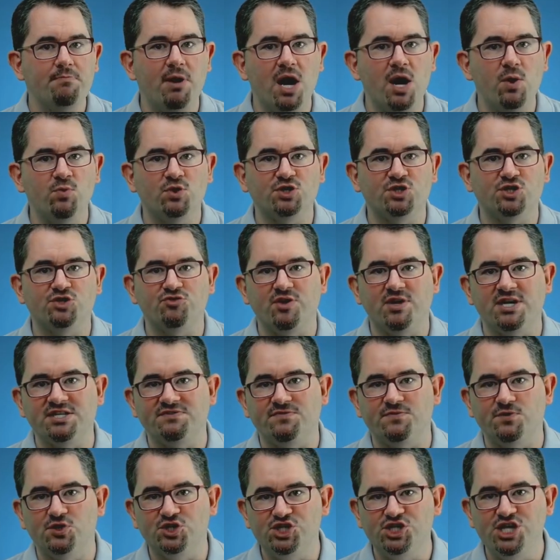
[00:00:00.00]
might want to
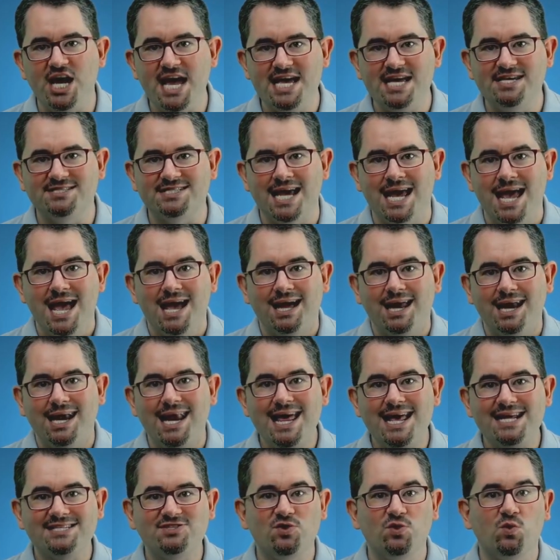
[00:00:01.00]
transfer shares,
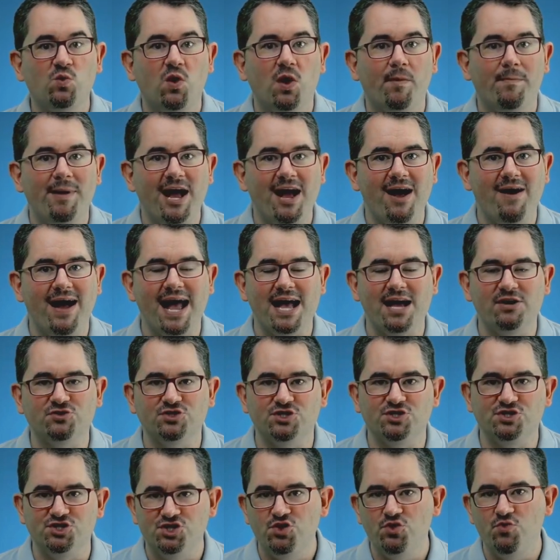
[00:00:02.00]
let's talk about how
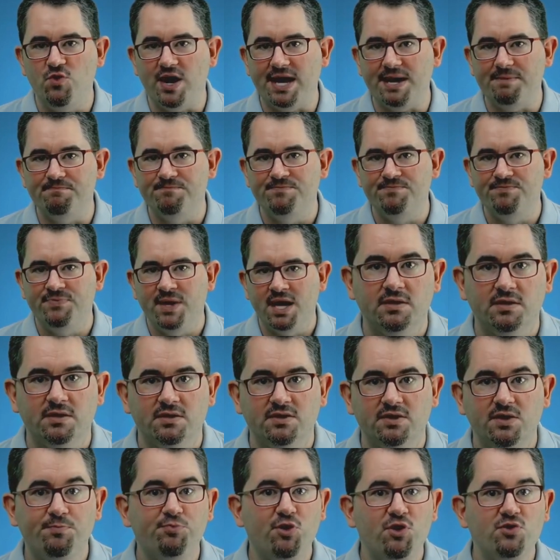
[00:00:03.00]
to do it.
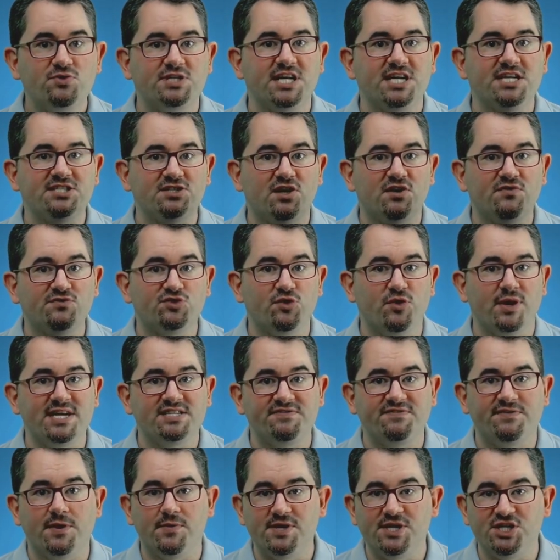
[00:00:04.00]
The process of
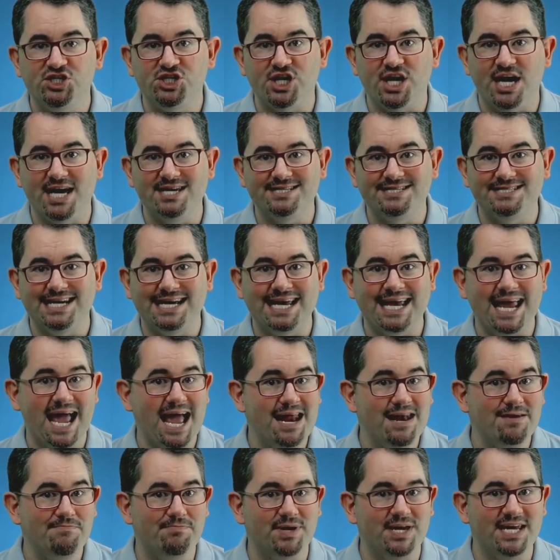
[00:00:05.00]
transferring shares
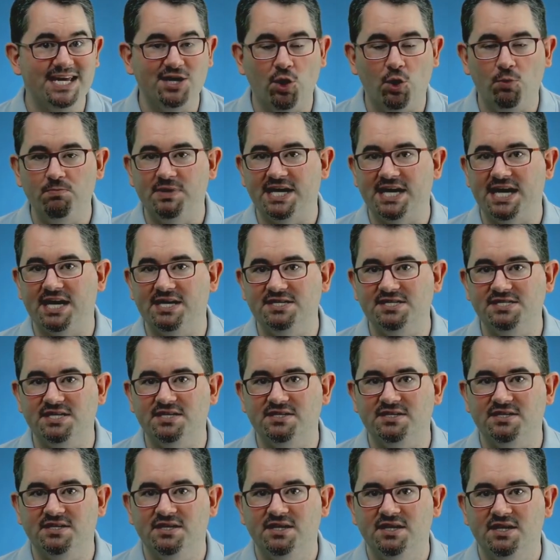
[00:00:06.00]
can be complicated,
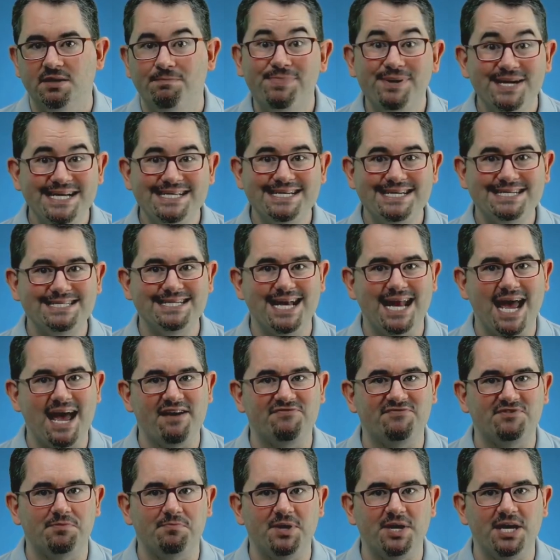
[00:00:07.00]
but it doesn't
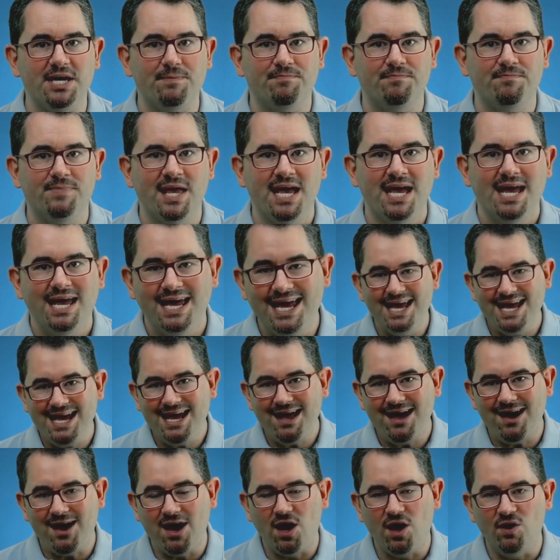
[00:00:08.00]
have to be.
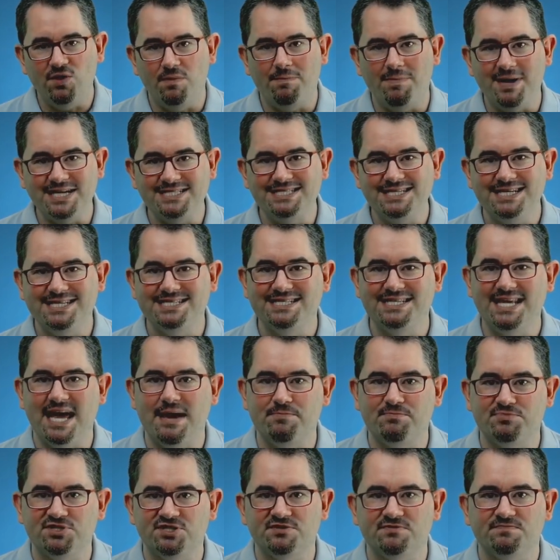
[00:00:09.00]
Here are the basic
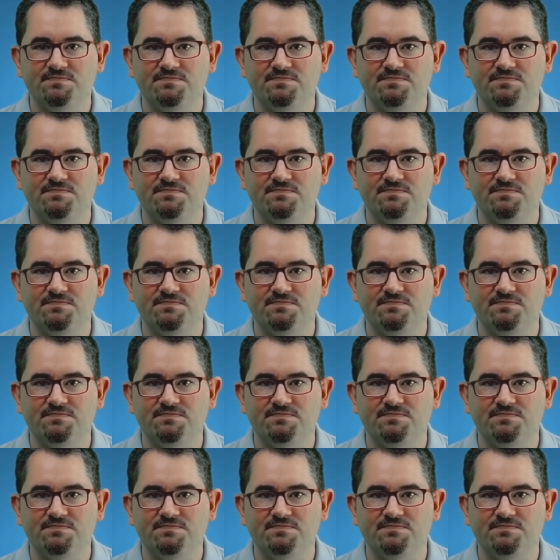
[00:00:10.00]
steps.